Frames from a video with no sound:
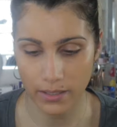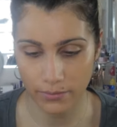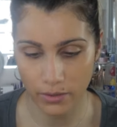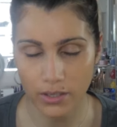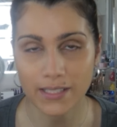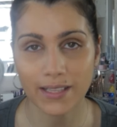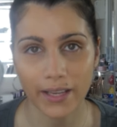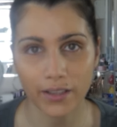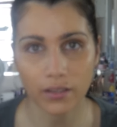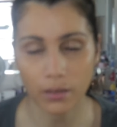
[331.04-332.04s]
And if it looks
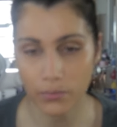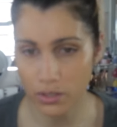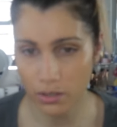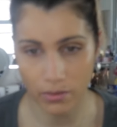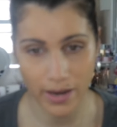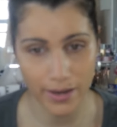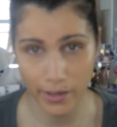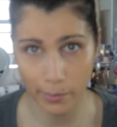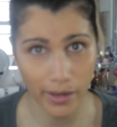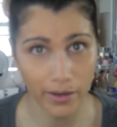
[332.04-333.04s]
lighter, I'm just gonna go ahead
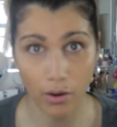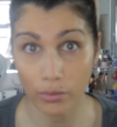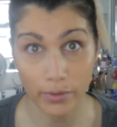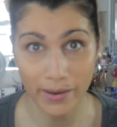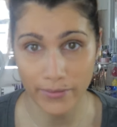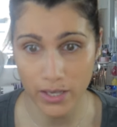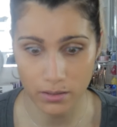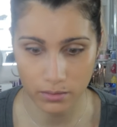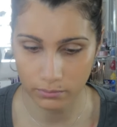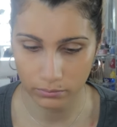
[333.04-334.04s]
and apply it all over my
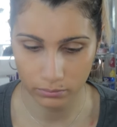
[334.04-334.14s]
face.